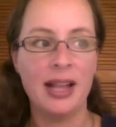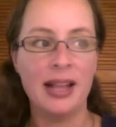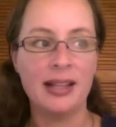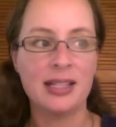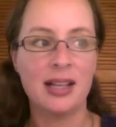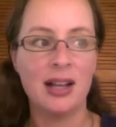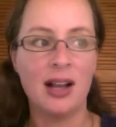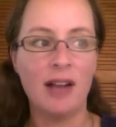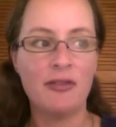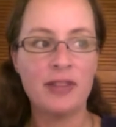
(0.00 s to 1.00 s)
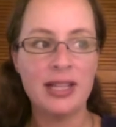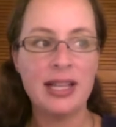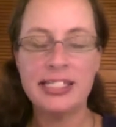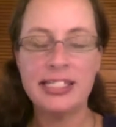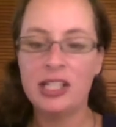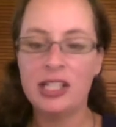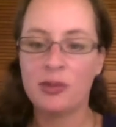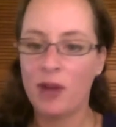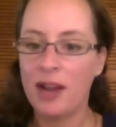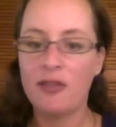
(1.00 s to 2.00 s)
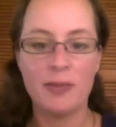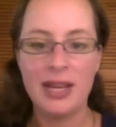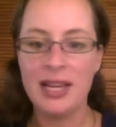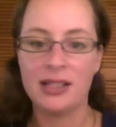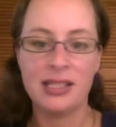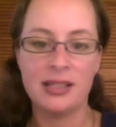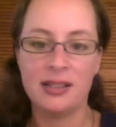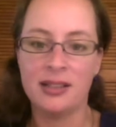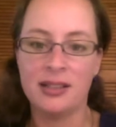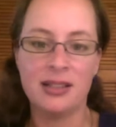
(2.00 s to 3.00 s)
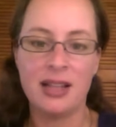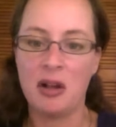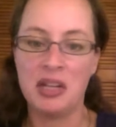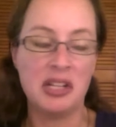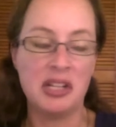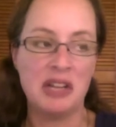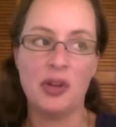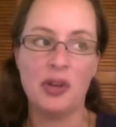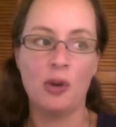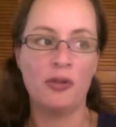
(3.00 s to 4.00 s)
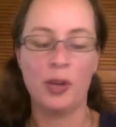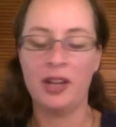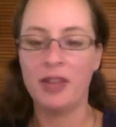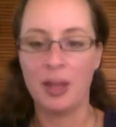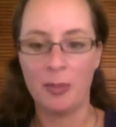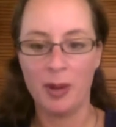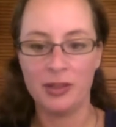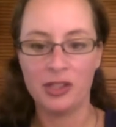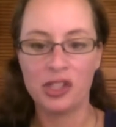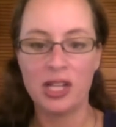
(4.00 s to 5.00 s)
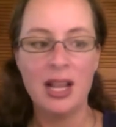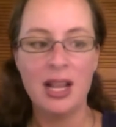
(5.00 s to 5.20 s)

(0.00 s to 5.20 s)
And I did just write it for me. I didn't even know if it would ever get published.